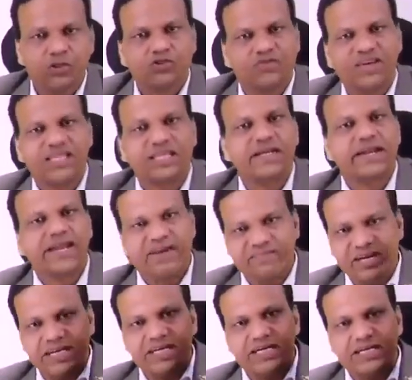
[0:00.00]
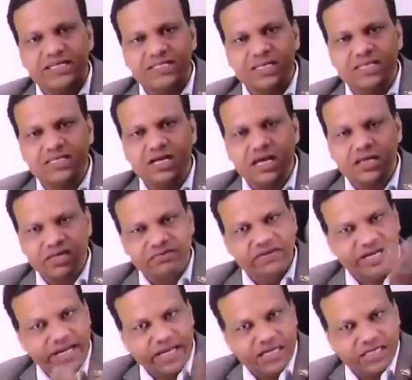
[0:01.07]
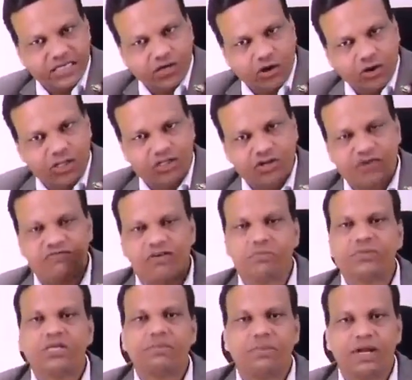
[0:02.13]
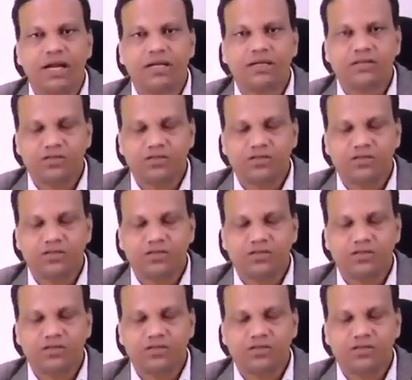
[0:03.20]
So when their level increases, they will take the cholesterol from the blood.